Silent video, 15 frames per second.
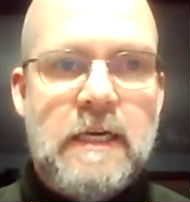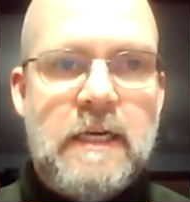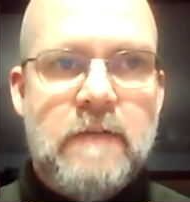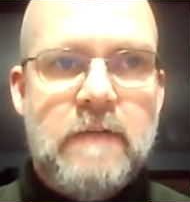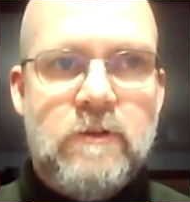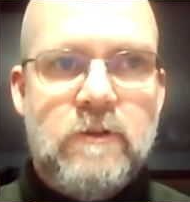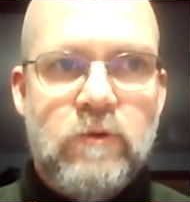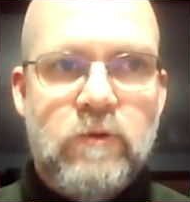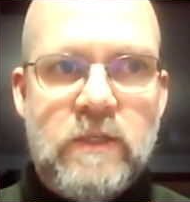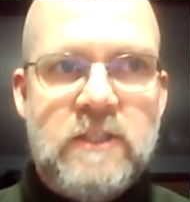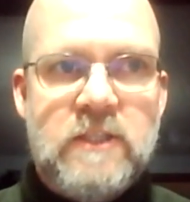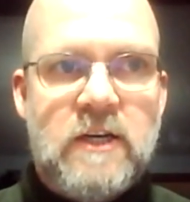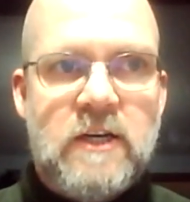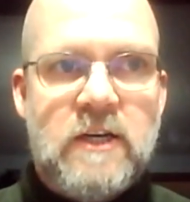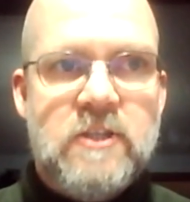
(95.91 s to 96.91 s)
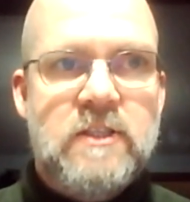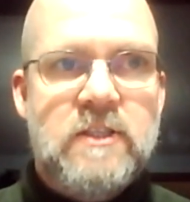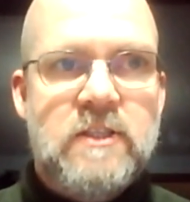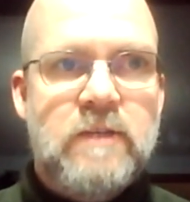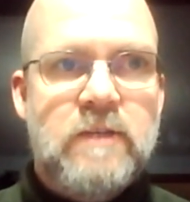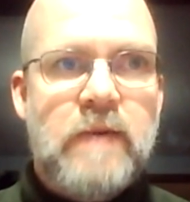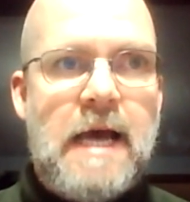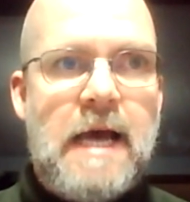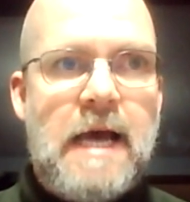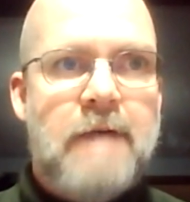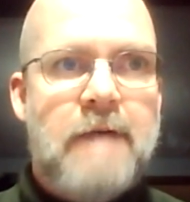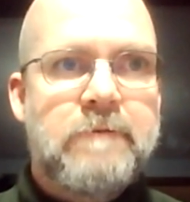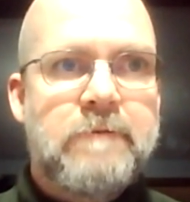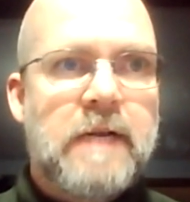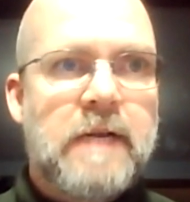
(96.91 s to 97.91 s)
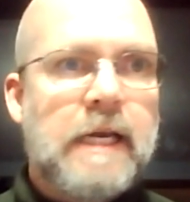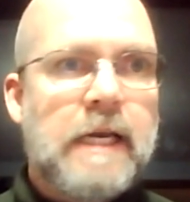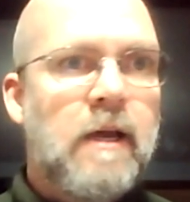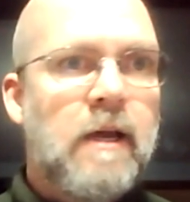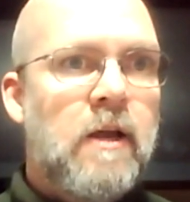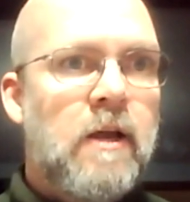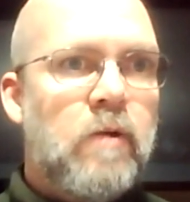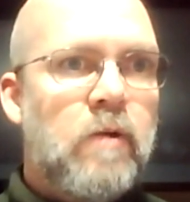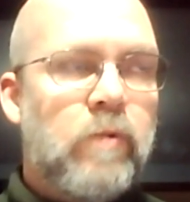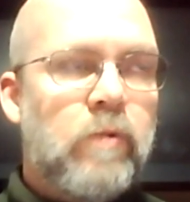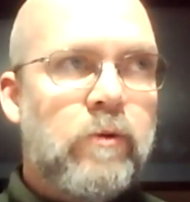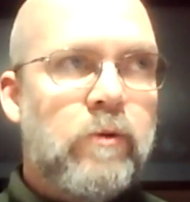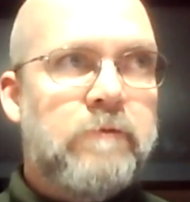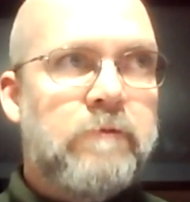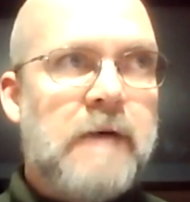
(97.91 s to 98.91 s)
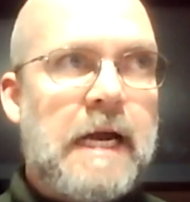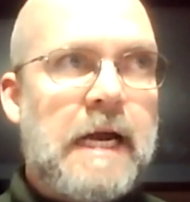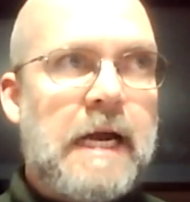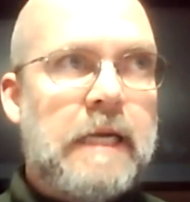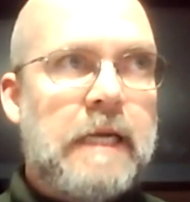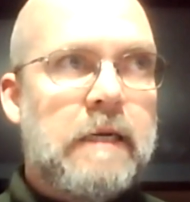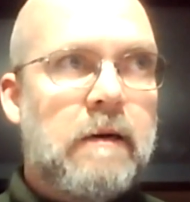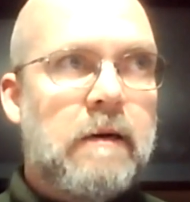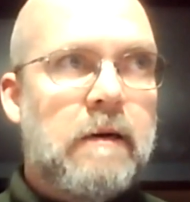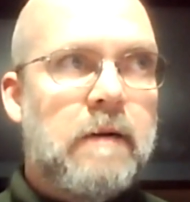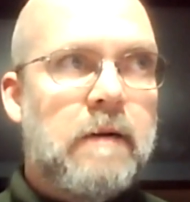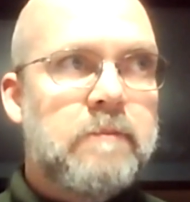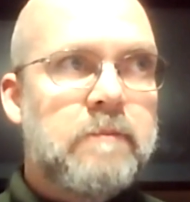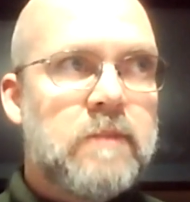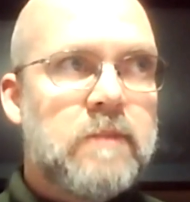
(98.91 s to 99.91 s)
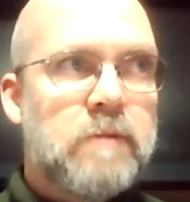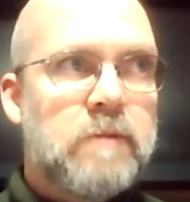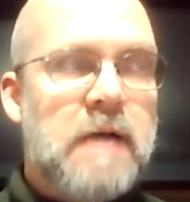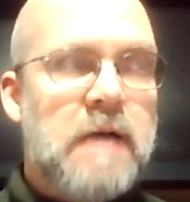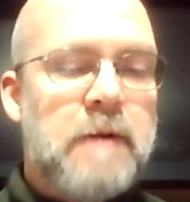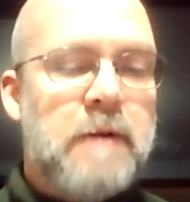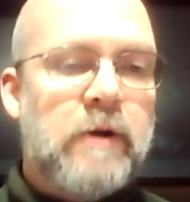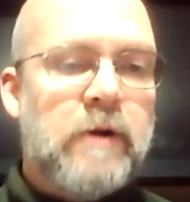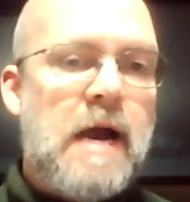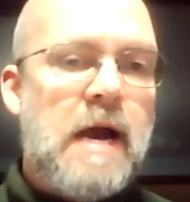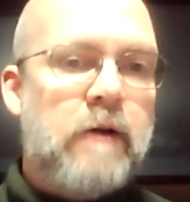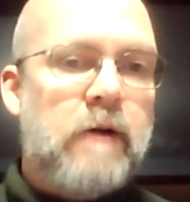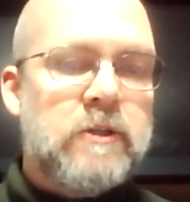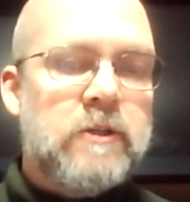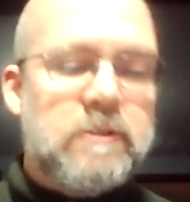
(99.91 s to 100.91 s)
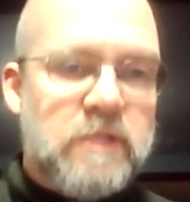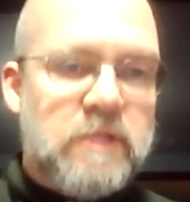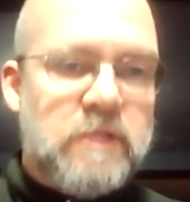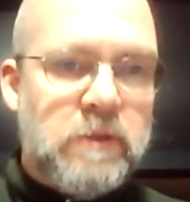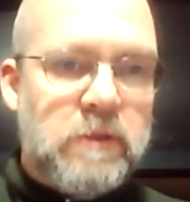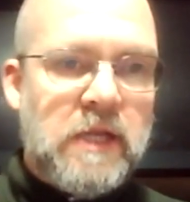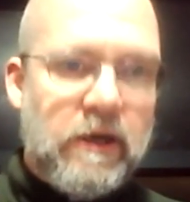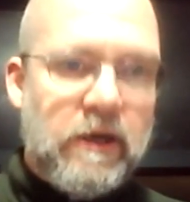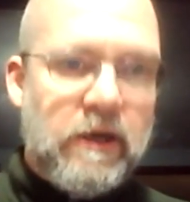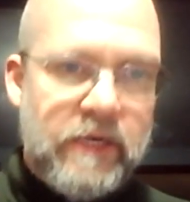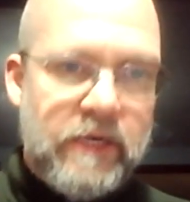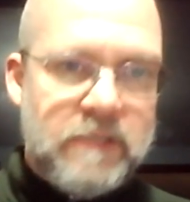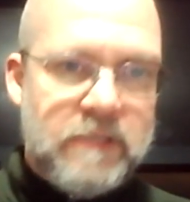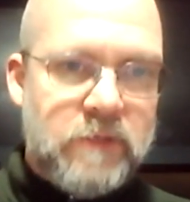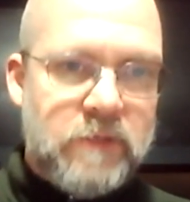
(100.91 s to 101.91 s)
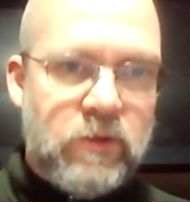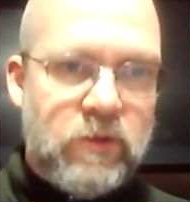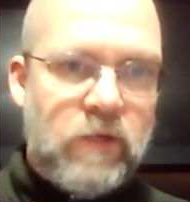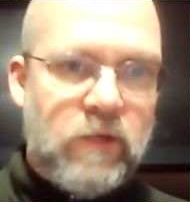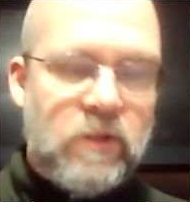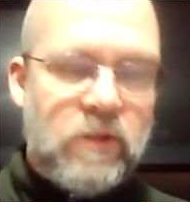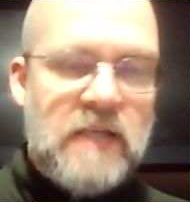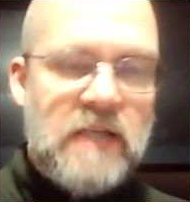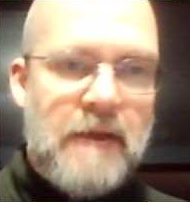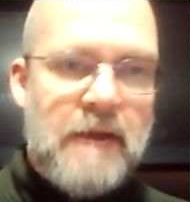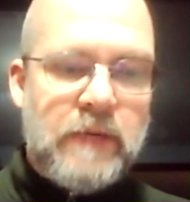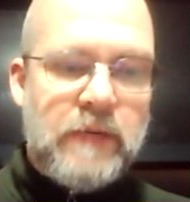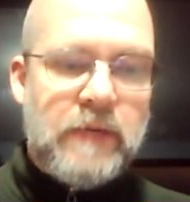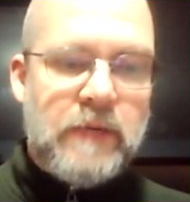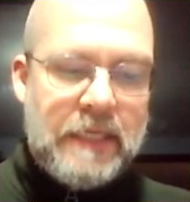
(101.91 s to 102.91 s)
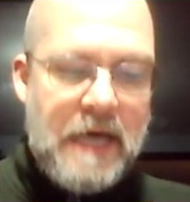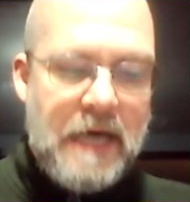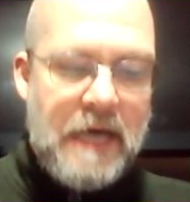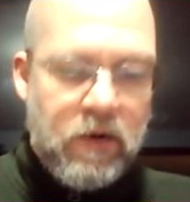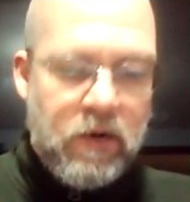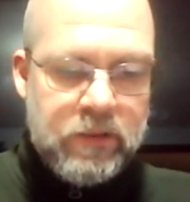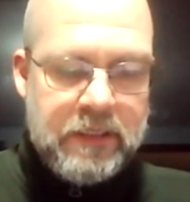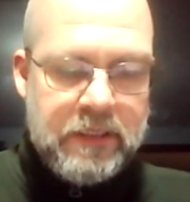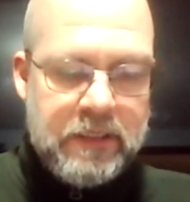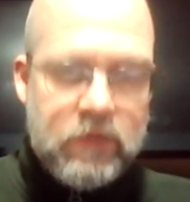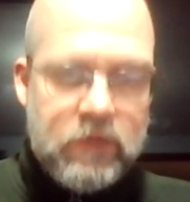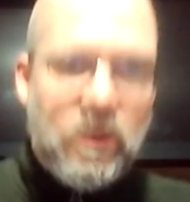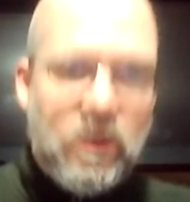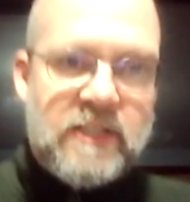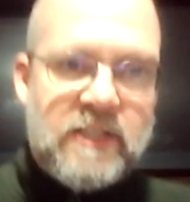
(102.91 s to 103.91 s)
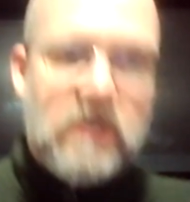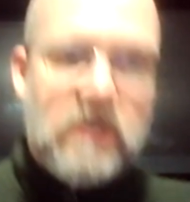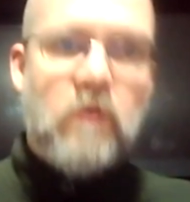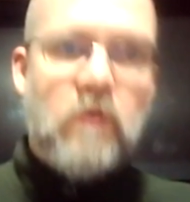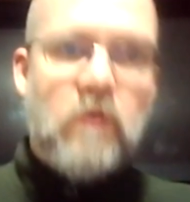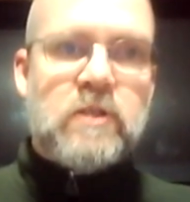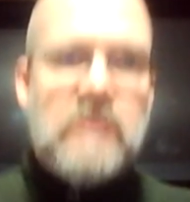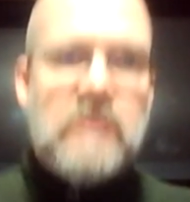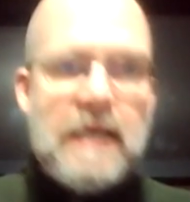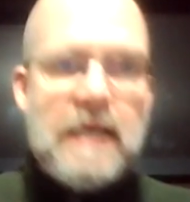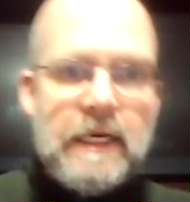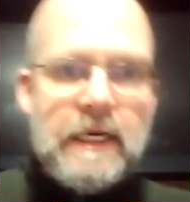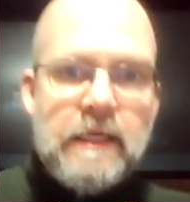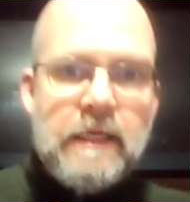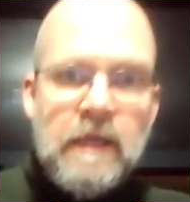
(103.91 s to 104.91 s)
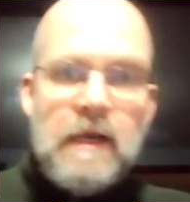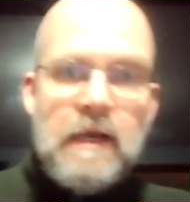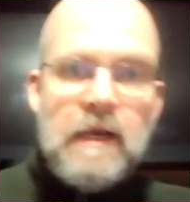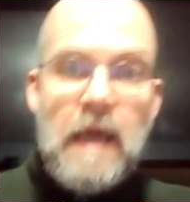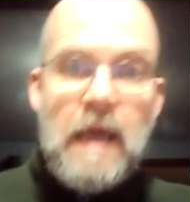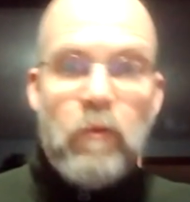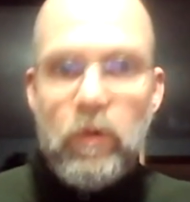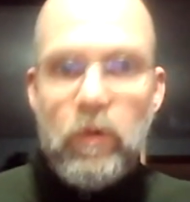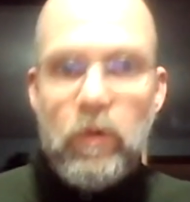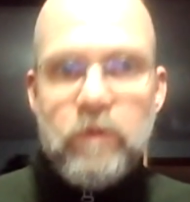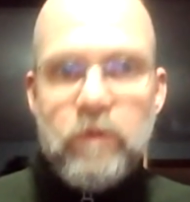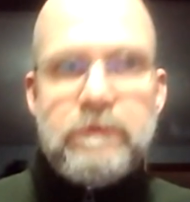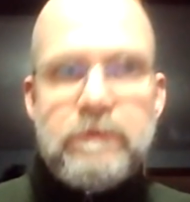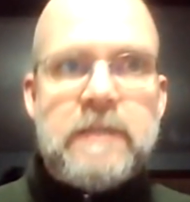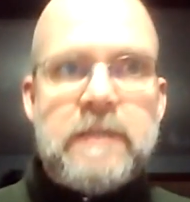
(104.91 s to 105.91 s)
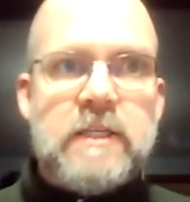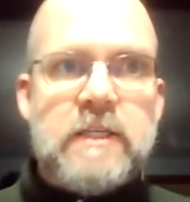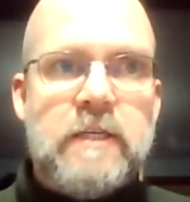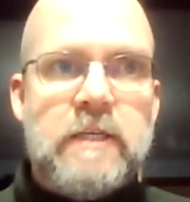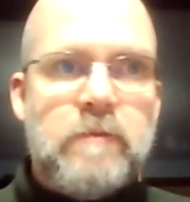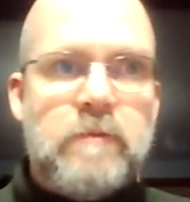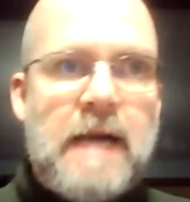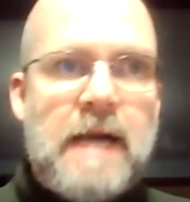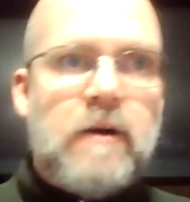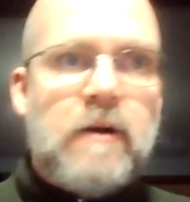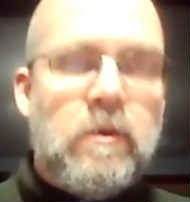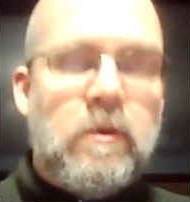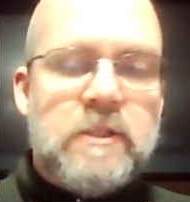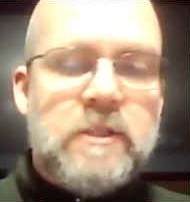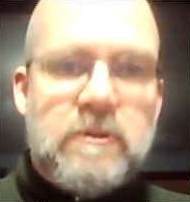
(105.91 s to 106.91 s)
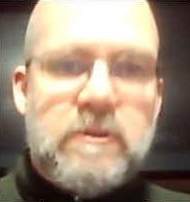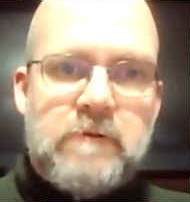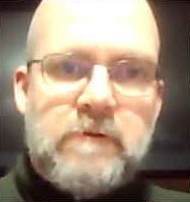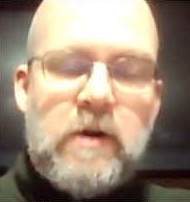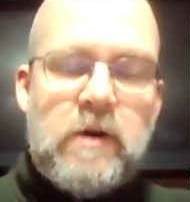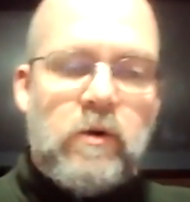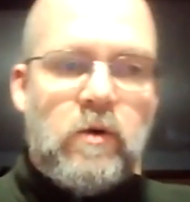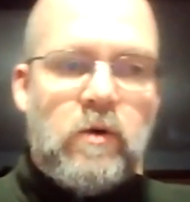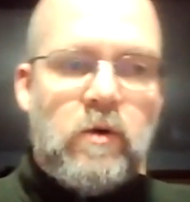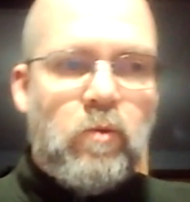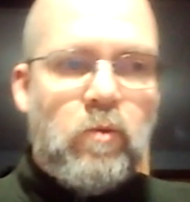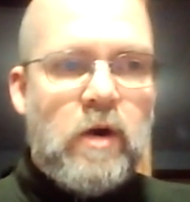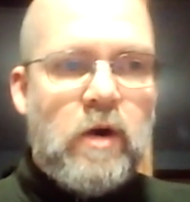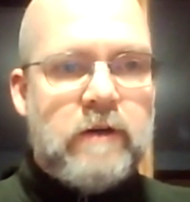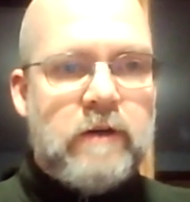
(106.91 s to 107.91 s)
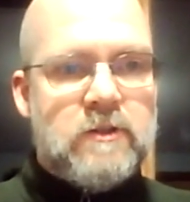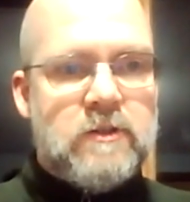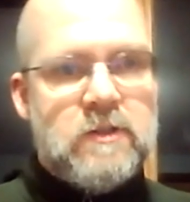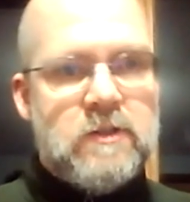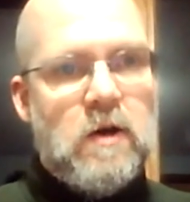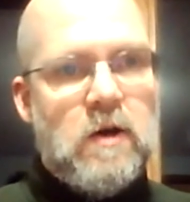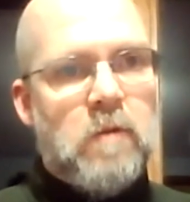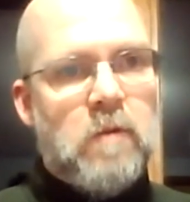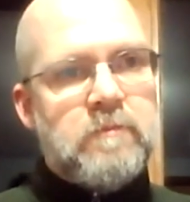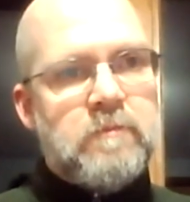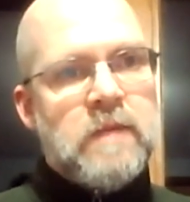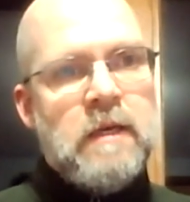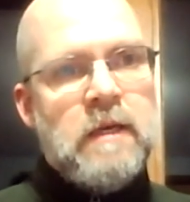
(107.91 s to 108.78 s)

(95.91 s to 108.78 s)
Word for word: and through the discussions that we have, like we will find um, some common ground or some similarities between what's happening out on the West Coast and and what we're facing here back home and some of our own home waters. So